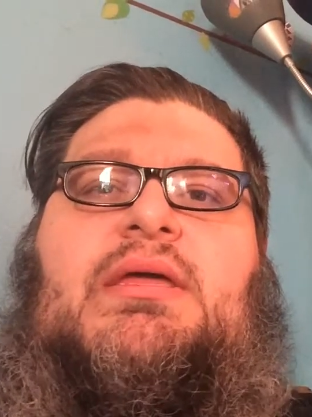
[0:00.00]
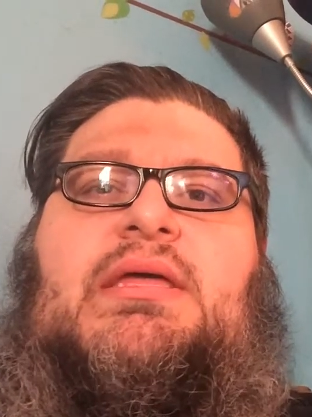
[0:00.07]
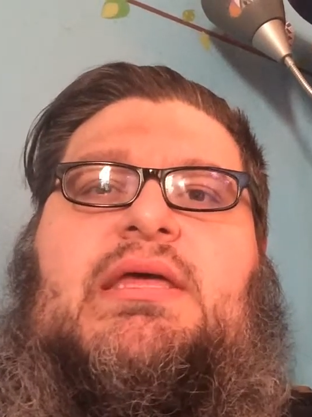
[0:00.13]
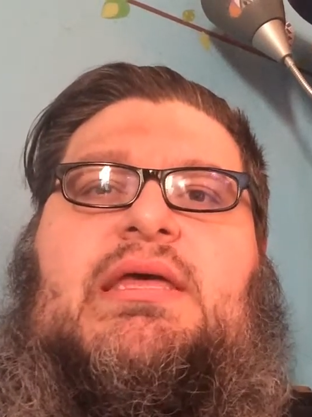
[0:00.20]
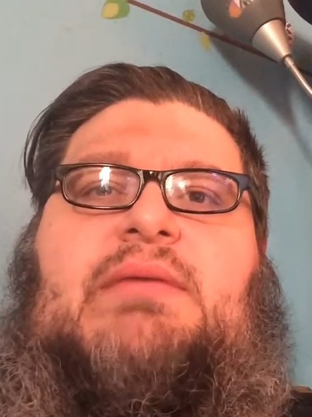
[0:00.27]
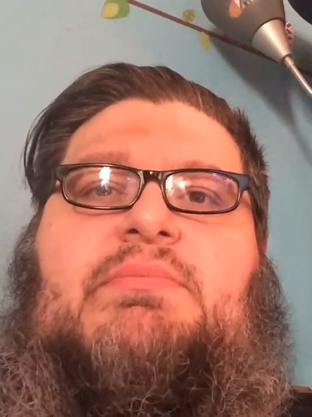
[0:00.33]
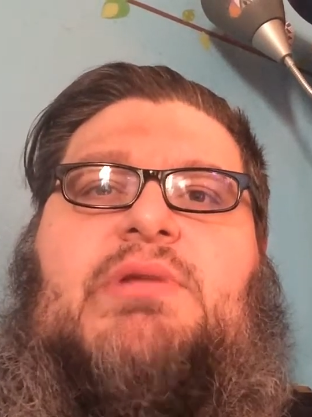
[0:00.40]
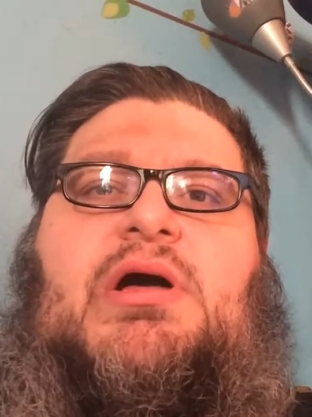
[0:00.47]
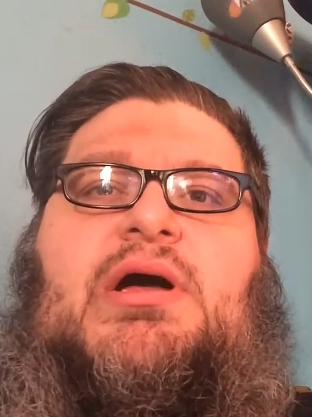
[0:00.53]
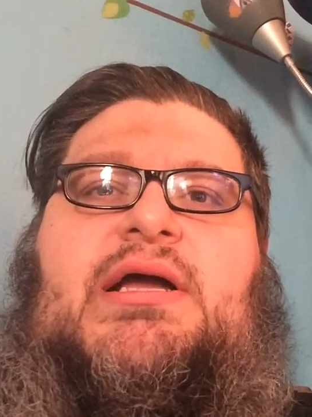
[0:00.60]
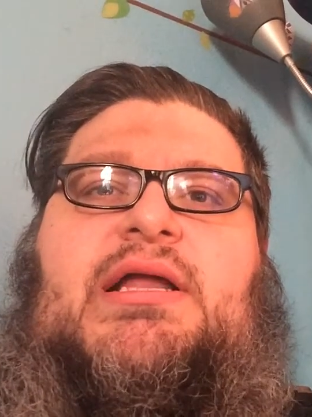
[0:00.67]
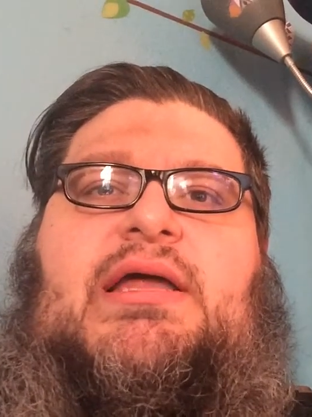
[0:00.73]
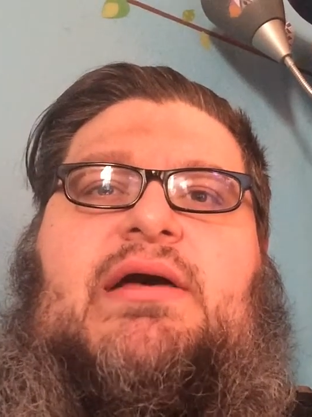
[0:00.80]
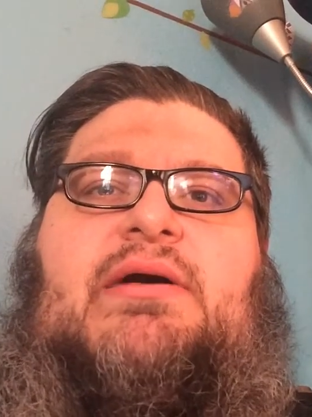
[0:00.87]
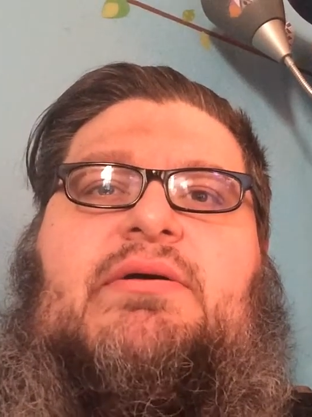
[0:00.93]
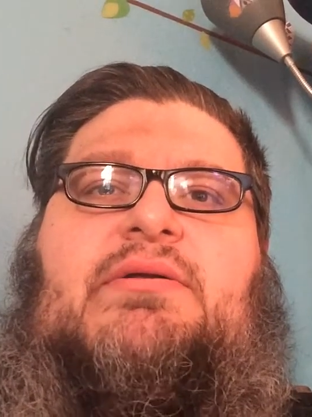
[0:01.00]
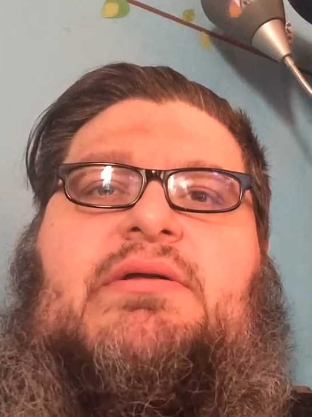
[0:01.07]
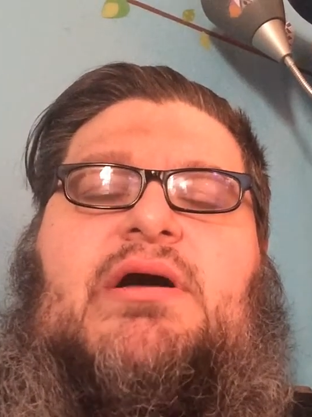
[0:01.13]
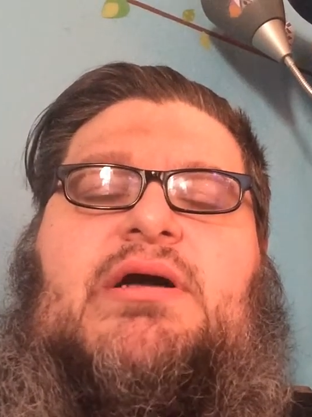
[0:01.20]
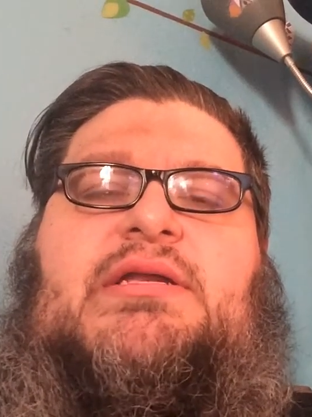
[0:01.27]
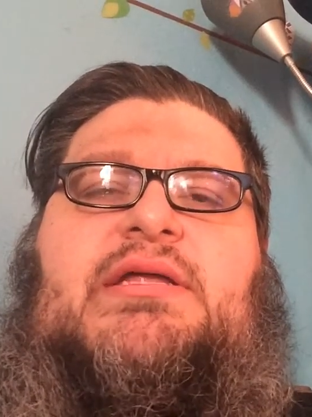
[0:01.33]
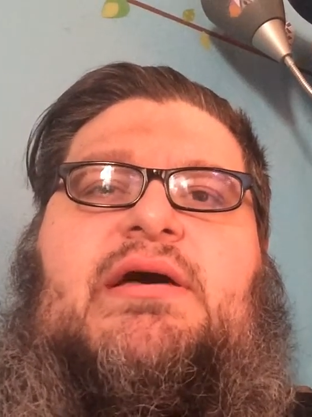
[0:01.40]
Get him knocking out,
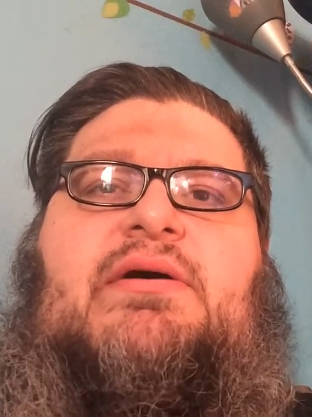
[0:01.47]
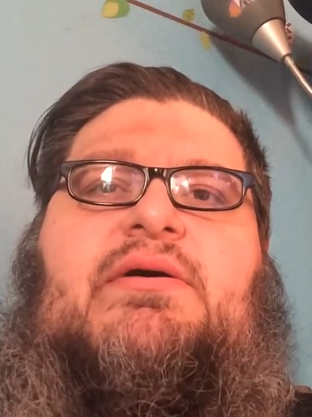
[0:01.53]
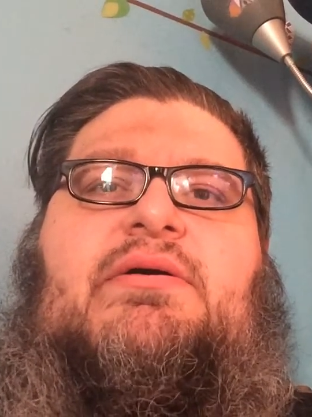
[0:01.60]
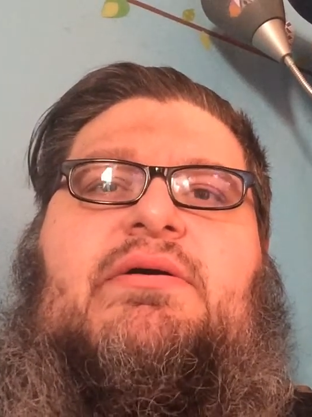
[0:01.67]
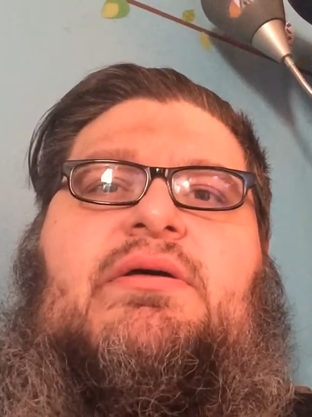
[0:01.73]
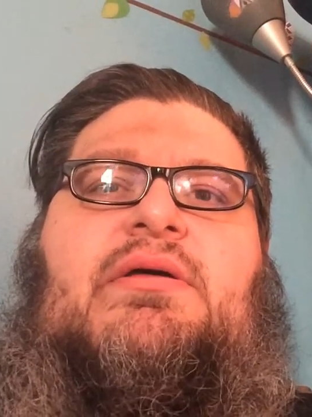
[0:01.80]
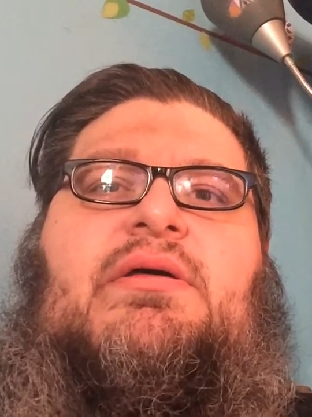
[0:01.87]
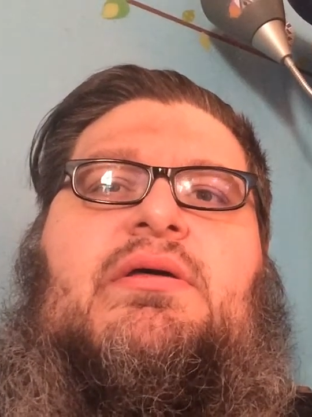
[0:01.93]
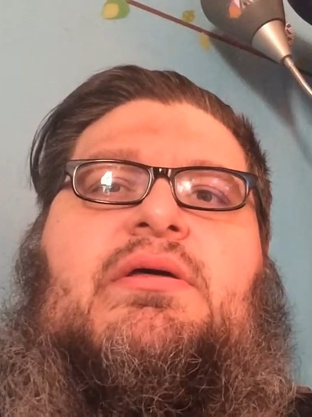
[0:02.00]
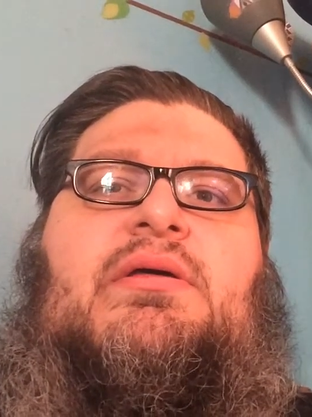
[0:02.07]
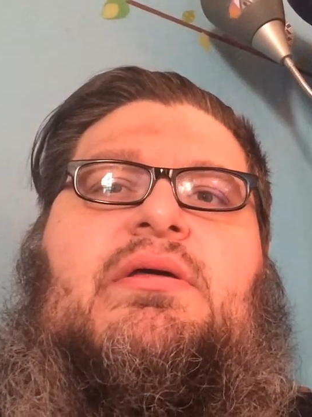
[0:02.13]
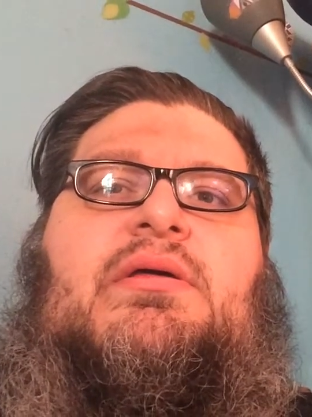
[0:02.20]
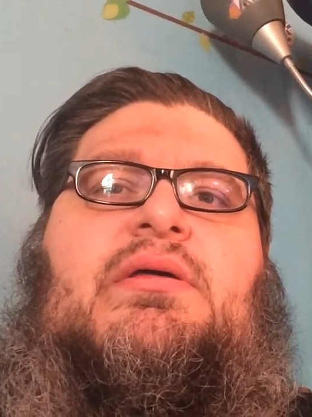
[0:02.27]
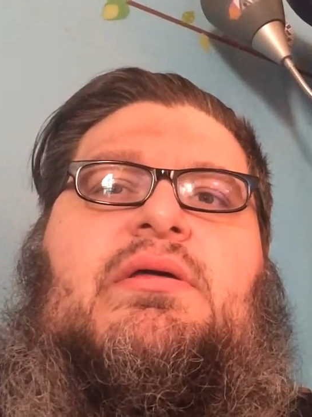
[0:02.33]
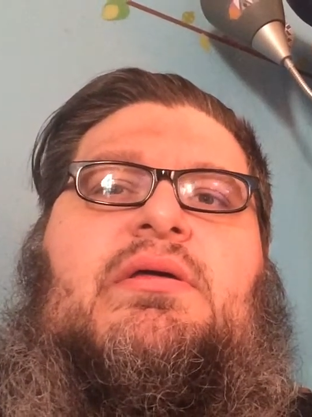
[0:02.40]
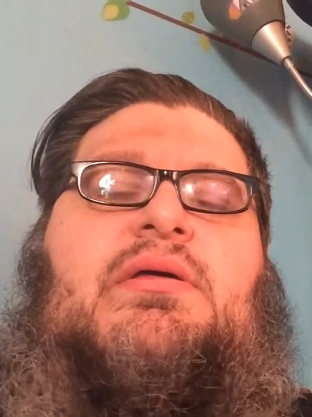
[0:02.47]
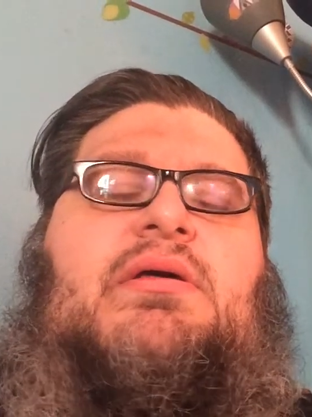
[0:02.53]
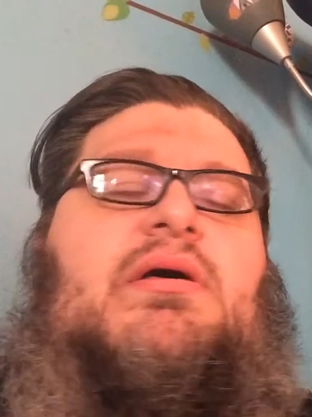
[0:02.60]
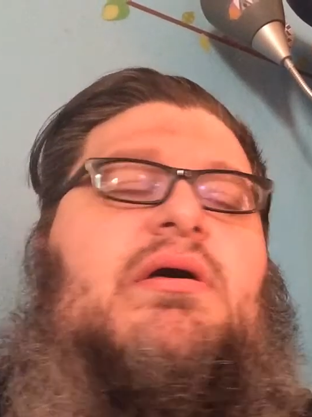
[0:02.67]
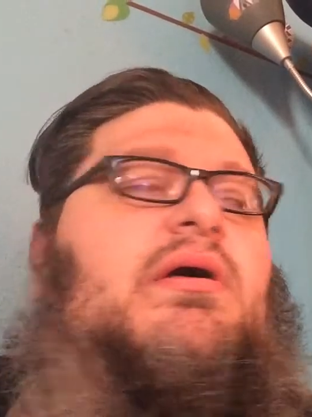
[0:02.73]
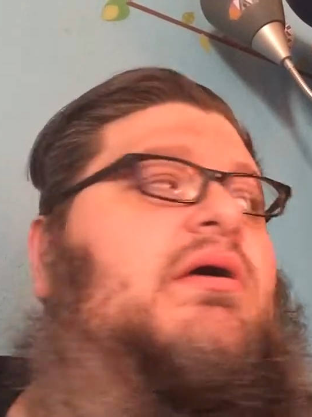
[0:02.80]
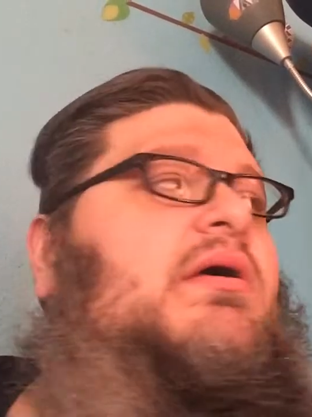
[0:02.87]
knocked out.
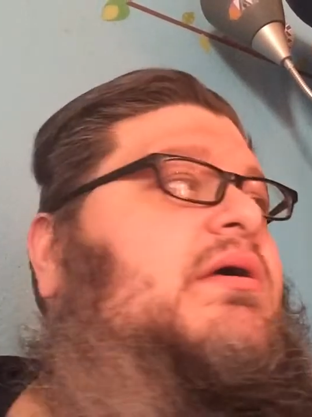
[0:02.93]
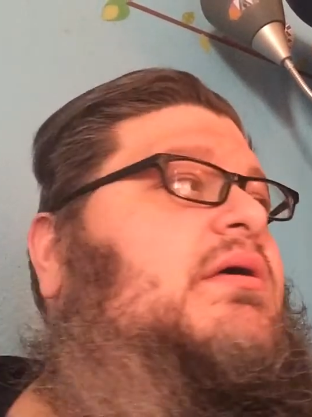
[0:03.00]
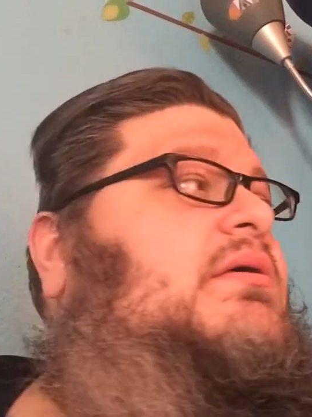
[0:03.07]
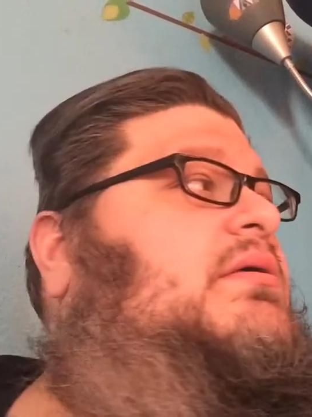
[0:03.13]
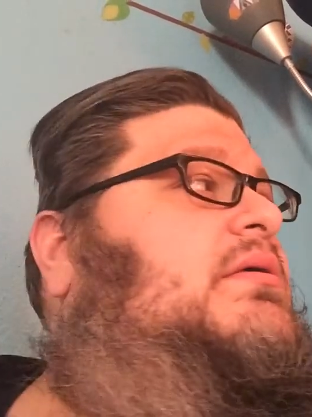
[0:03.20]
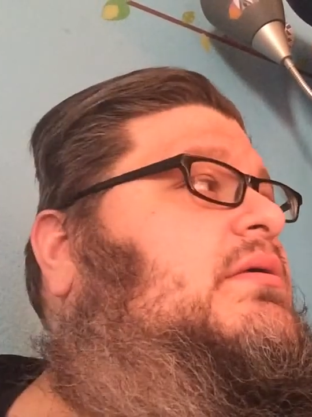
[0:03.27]
Uh,